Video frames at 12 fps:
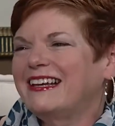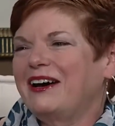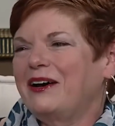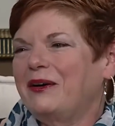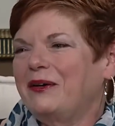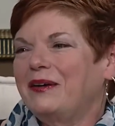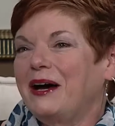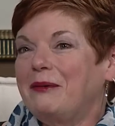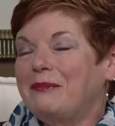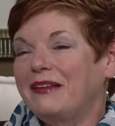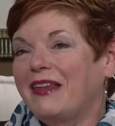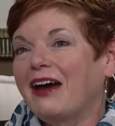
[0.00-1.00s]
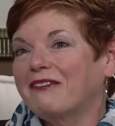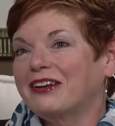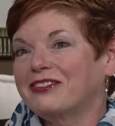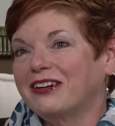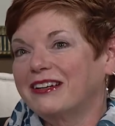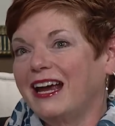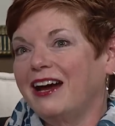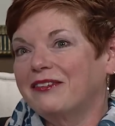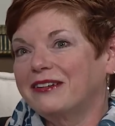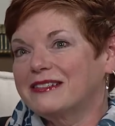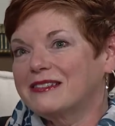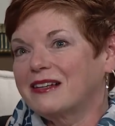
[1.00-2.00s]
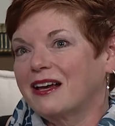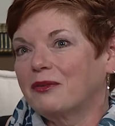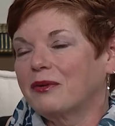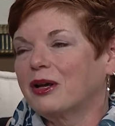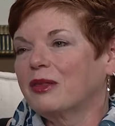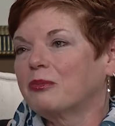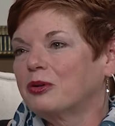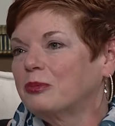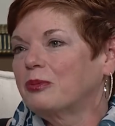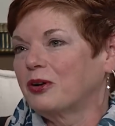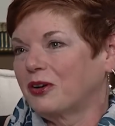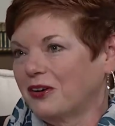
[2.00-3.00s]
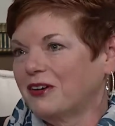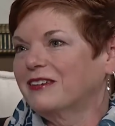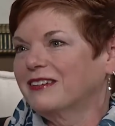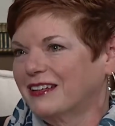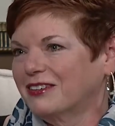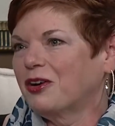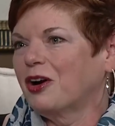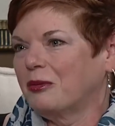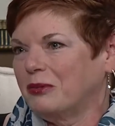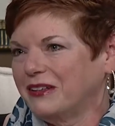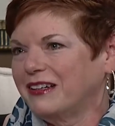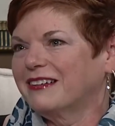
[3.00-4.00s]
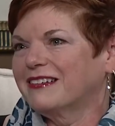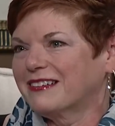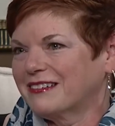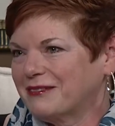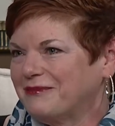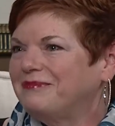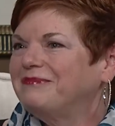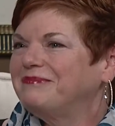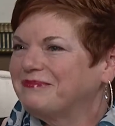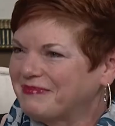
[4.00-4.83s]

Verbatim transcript: So, um, and that restaurant now is uh, where the Bru Burger in Carmel is. Oh, okay.